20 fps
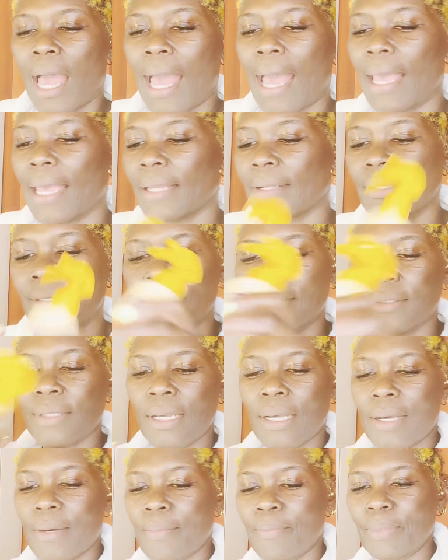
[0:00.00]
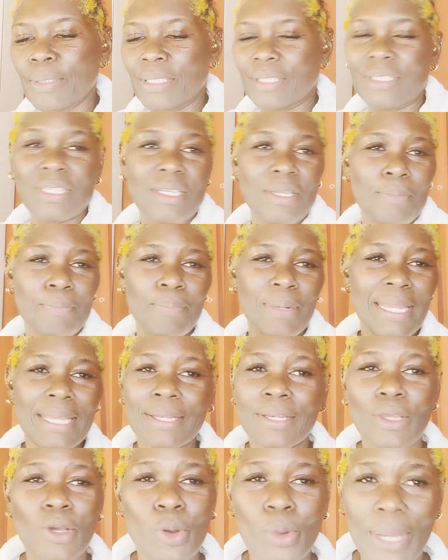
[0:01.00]
I didn't put it in the
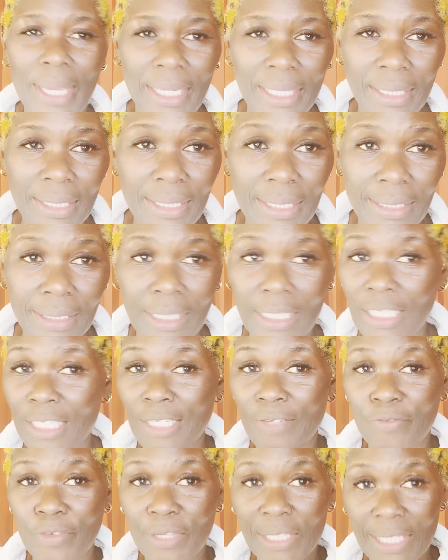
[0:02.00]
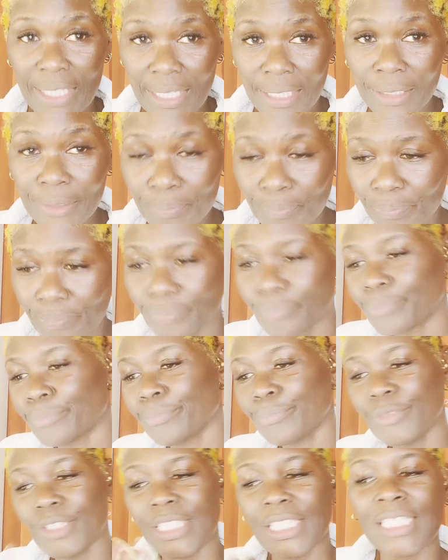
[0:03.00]
blender or anything, and leave it there,
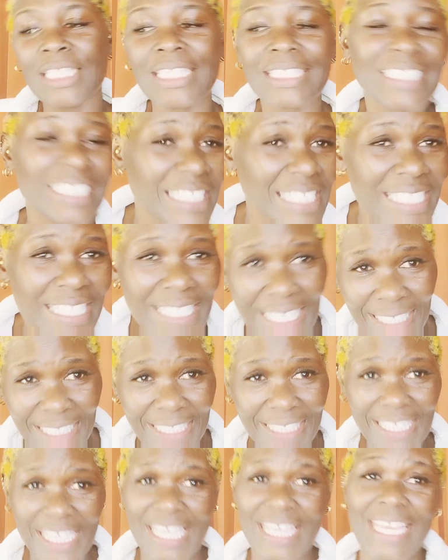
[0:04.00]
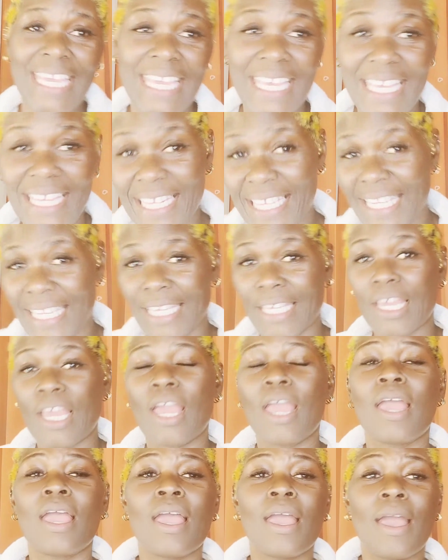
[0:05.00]
let it sit in the
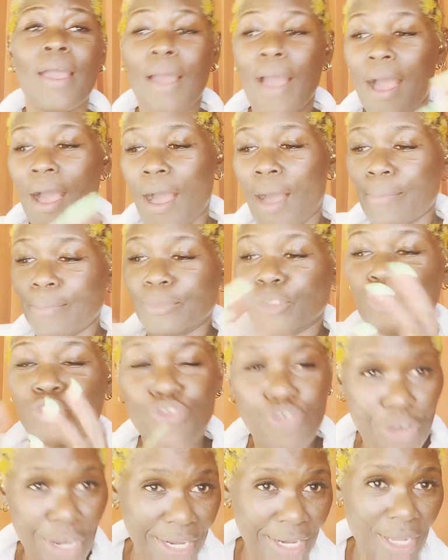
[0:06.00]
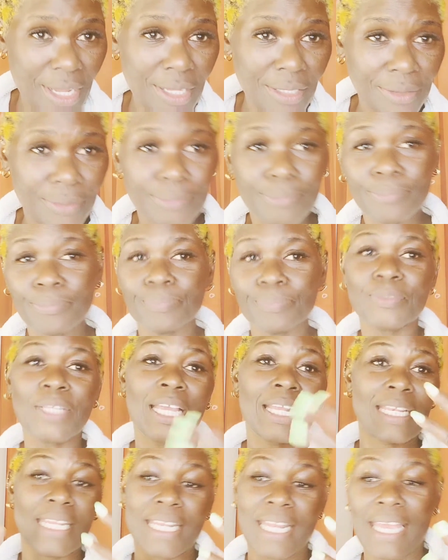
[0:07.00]
strainer,
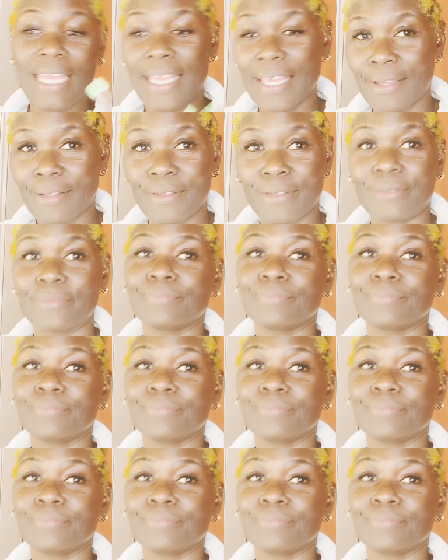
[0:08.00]
and then I get